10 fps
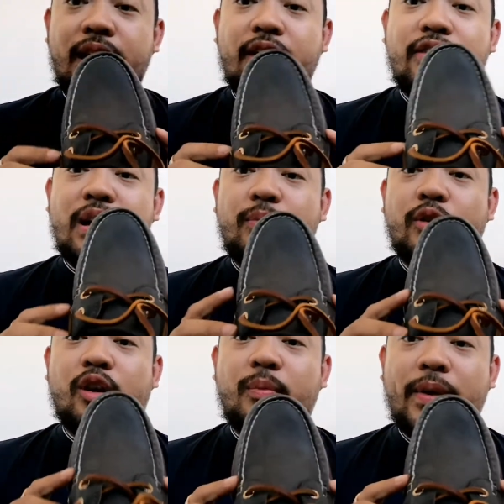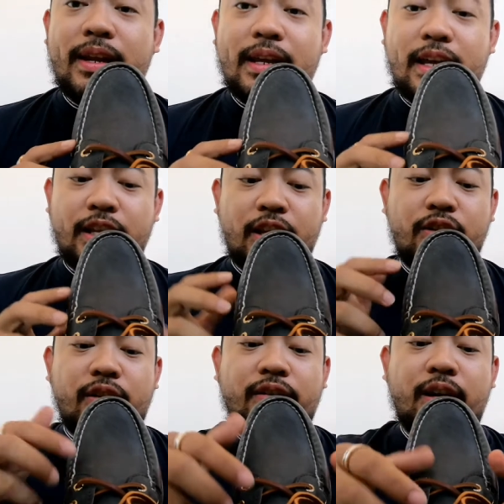i-ribbon or pwede hindi
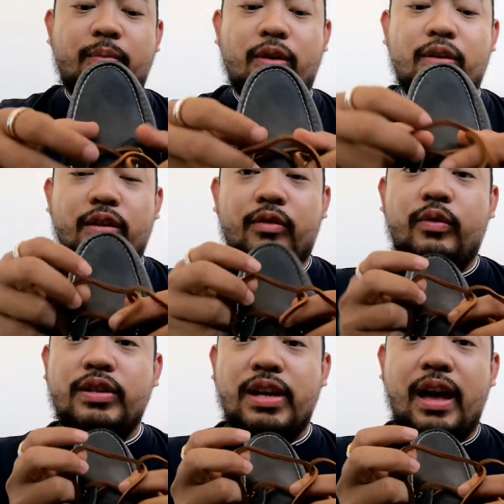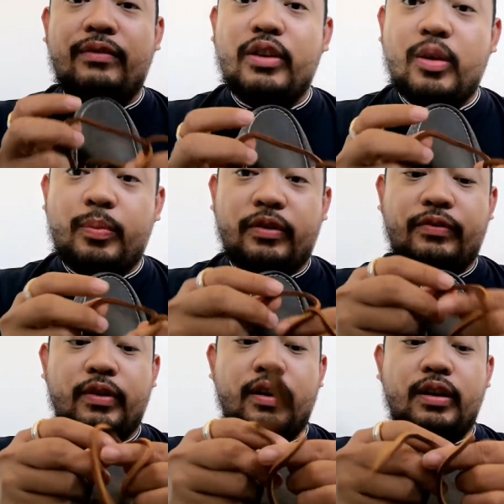nyo i-ribbon. Whichever you
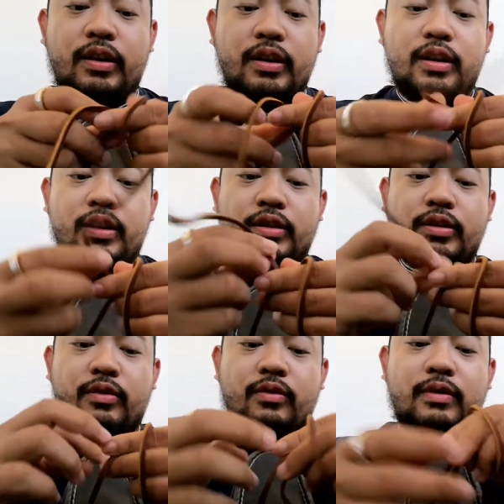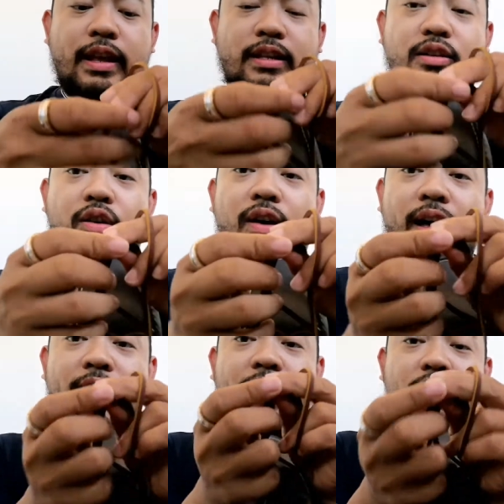prefer. So, let's go
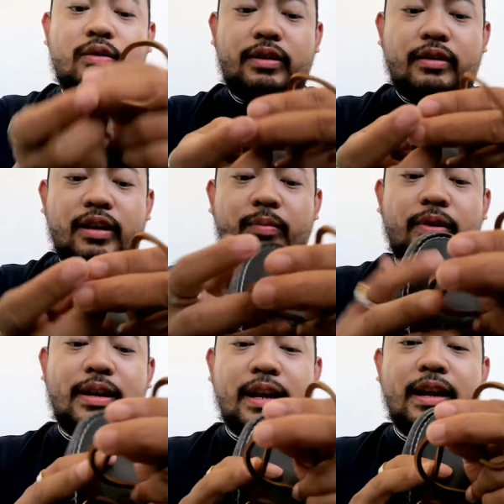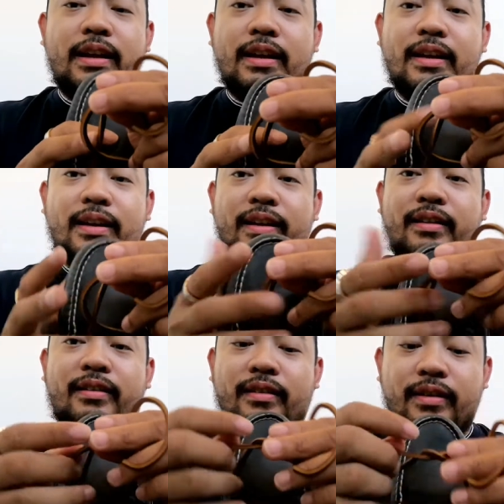ahead and do the ribboning.
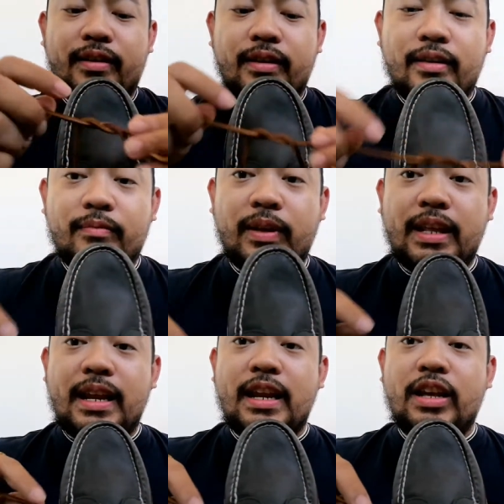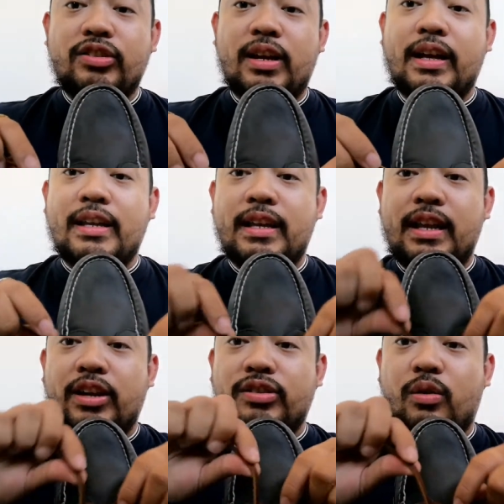Madali lang siya.
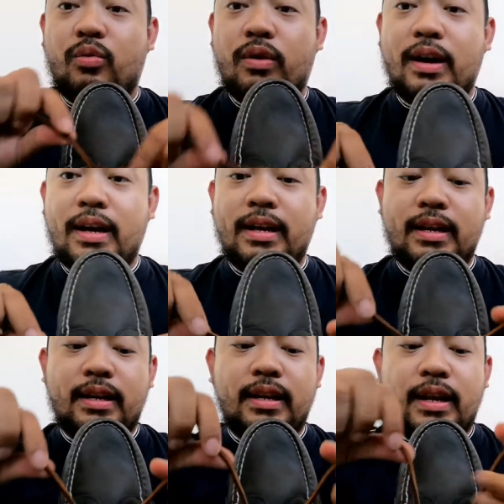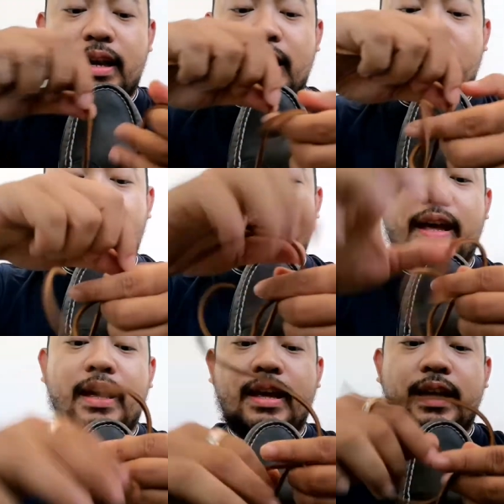Ganyan lang siya. One
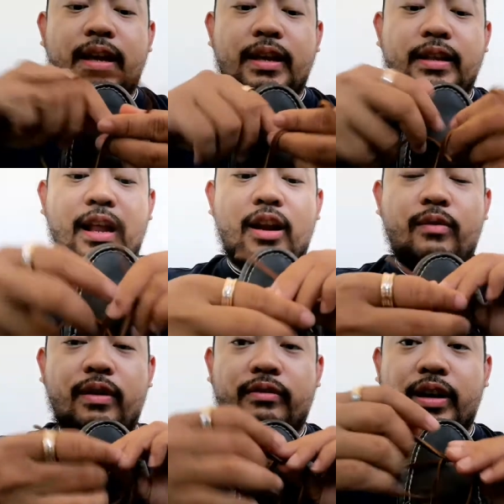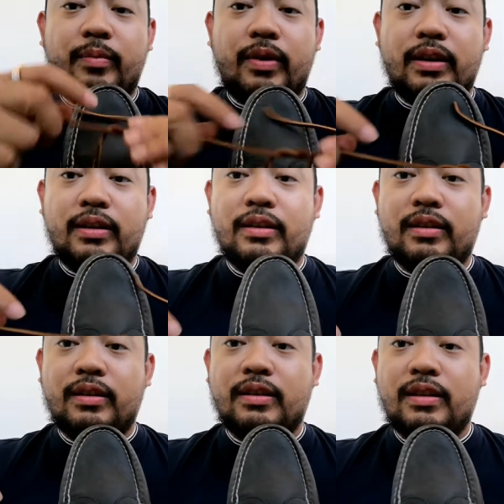and dalawang ribbon.
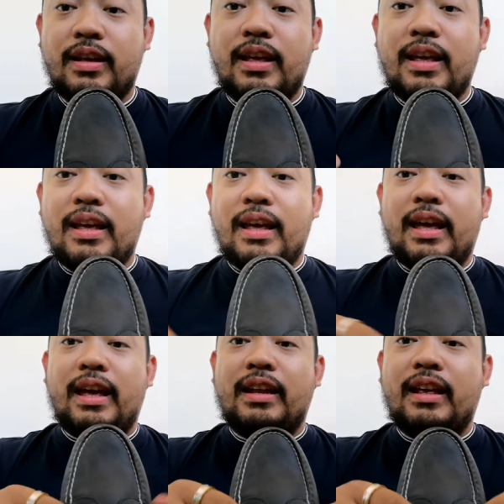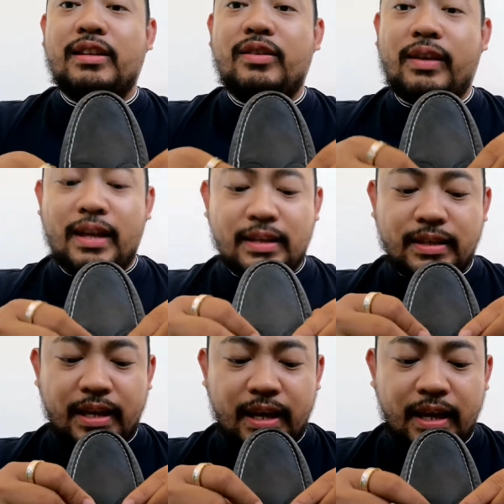And as you can
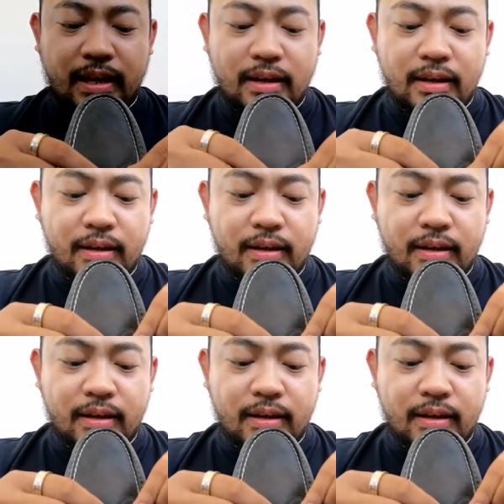see,